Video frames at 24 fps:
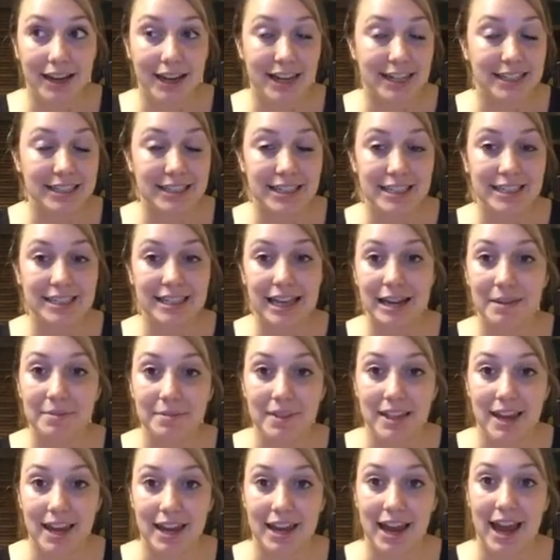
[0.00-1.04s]
is the same
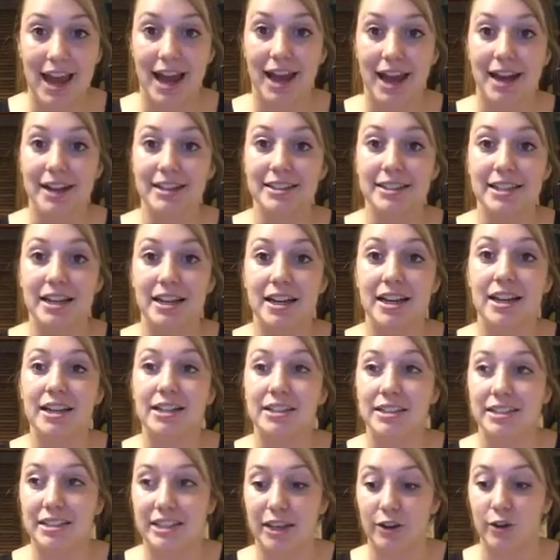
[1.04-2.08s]
thing as
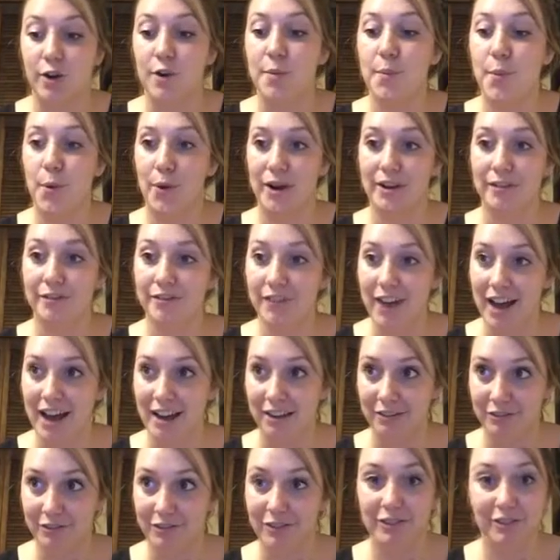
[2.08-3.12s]

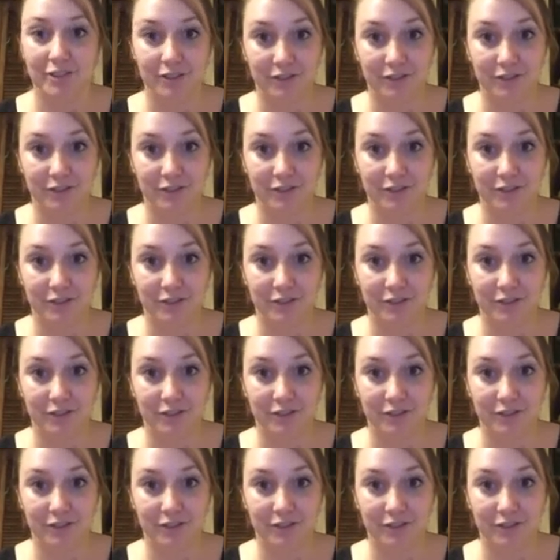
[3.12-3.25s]
0.5,